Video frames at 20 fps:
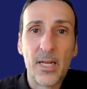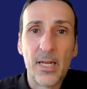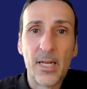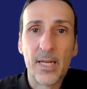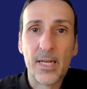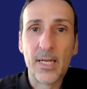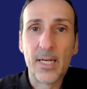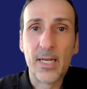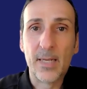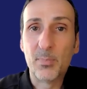
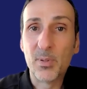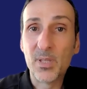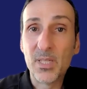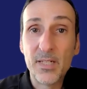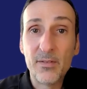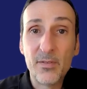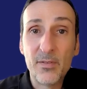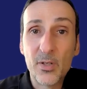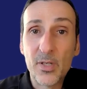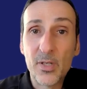and I
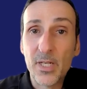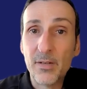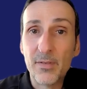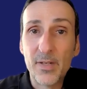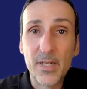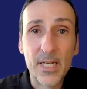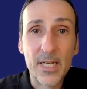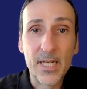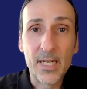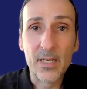believe you can
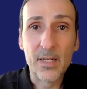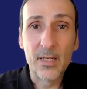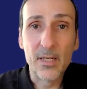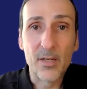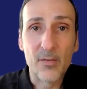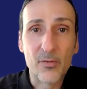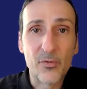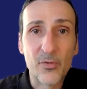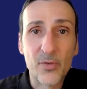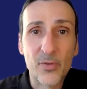even get
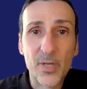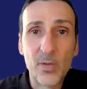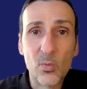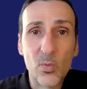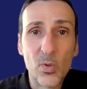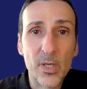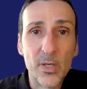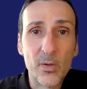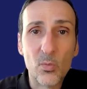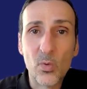a free
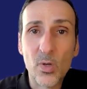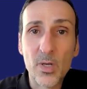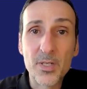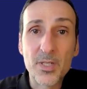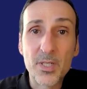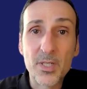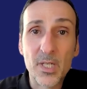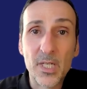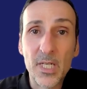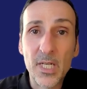one
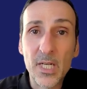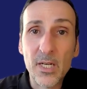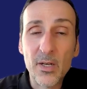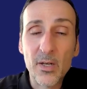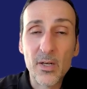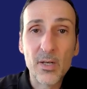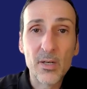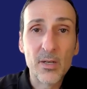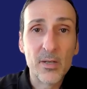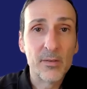once a
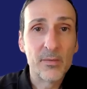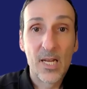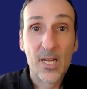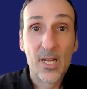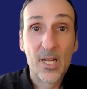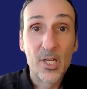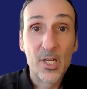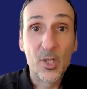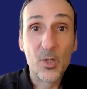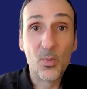year.
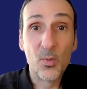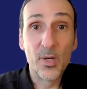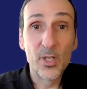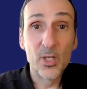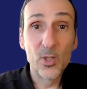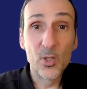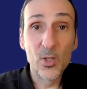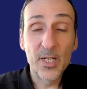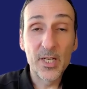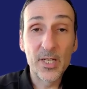You
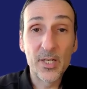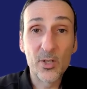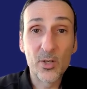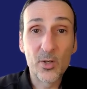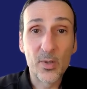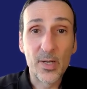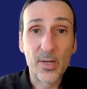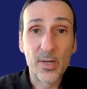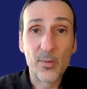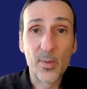want to look at your
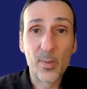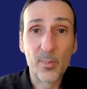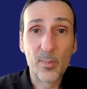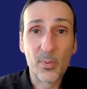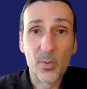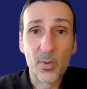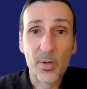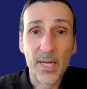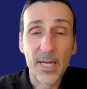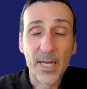credit
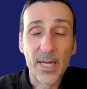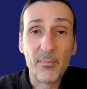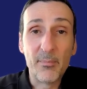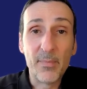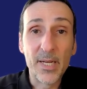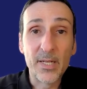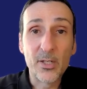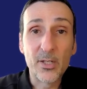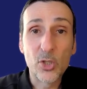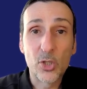report
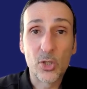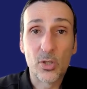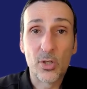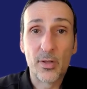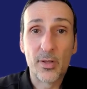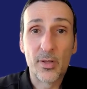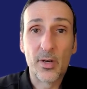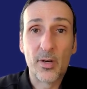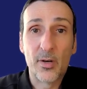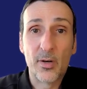and make
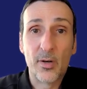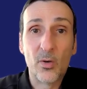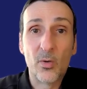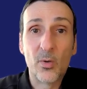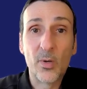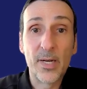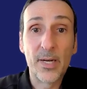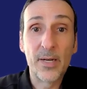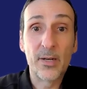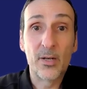sure there are
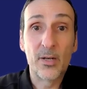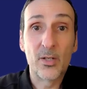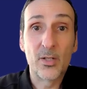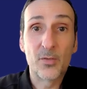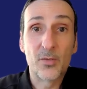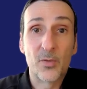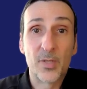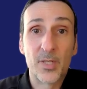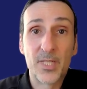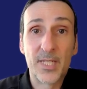no
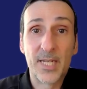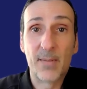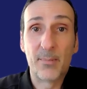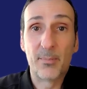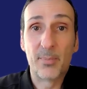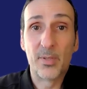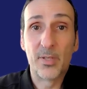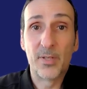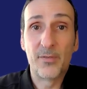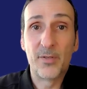errors. For
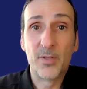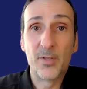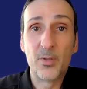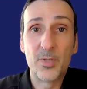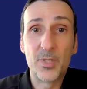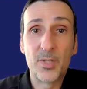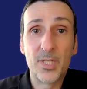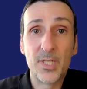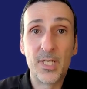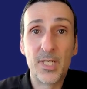example, if
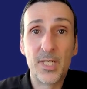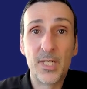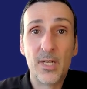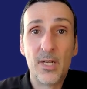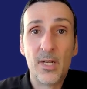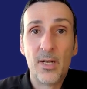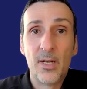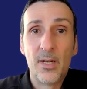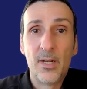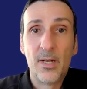you see,